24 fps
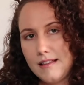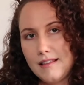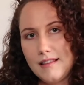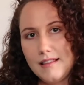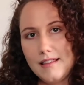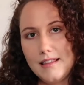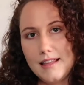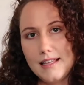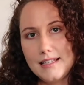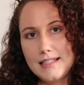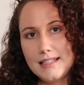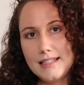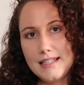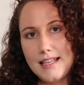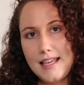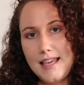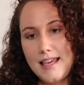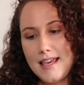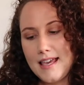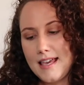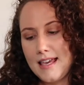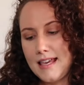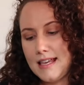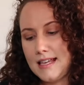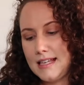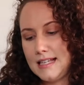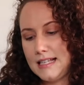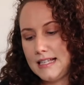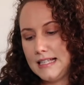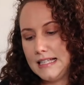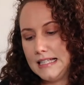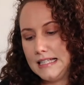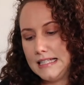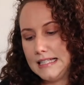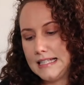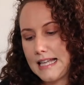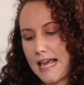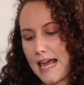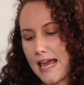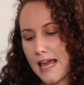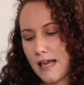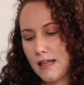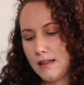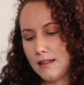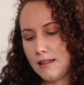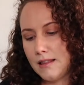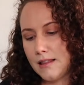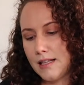This is
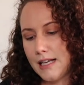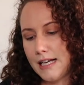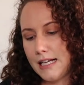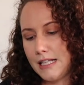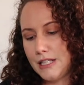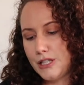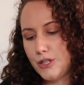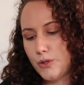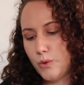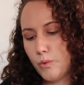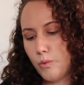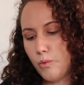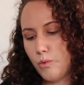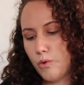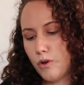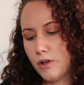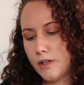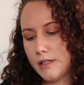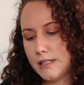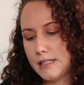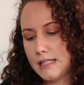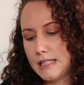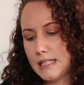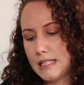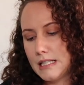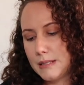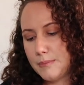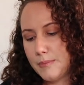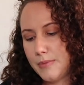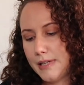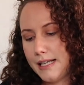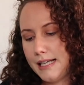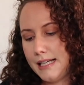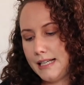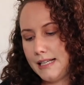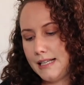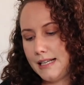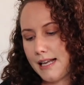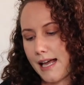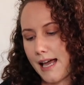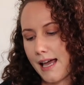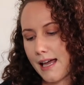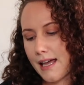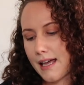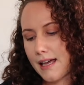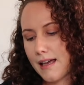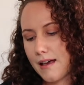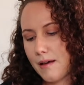a Lush worn split
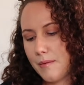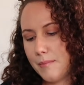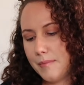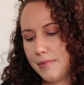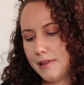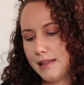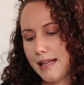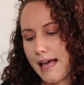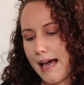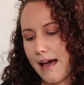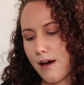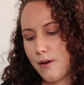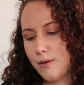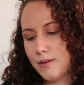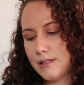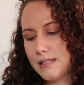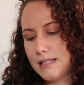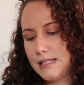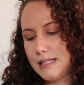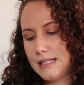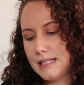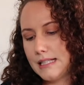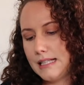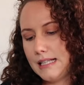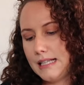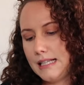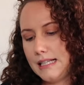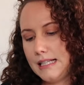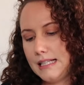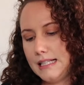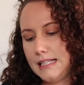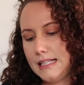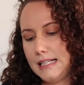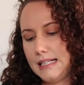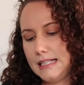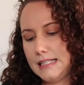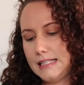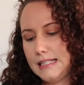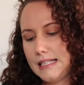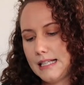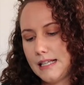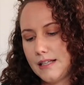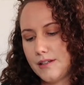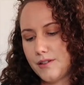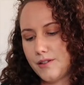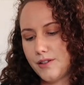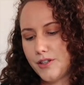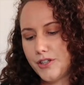neck blouse in
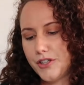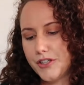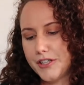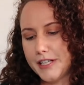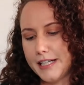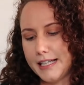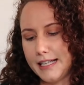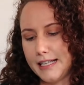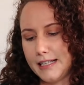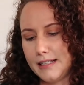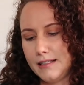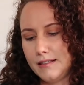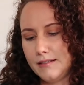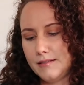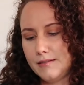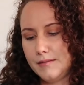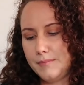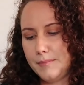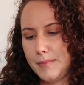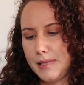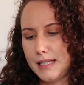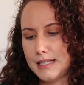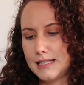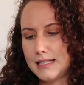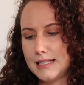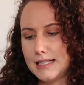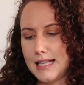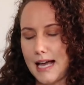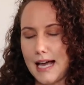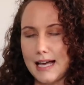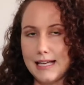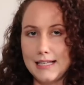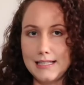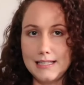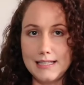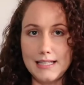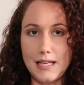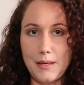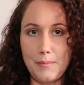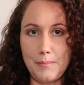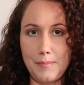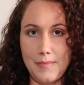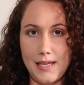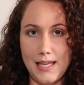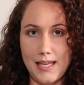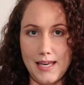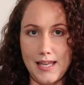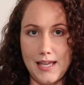teal green, size
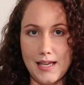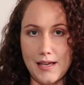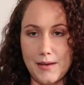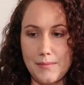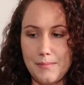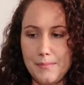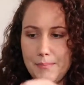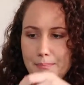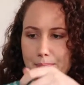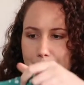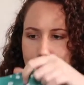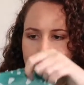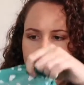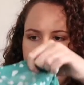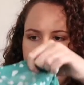medium.